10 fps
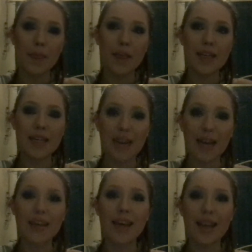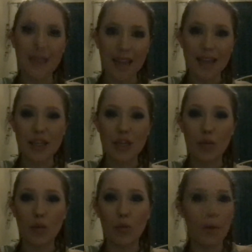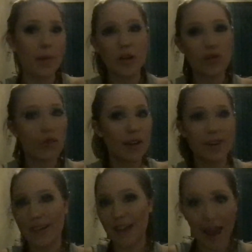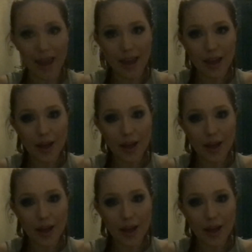stand against what women are trying to say.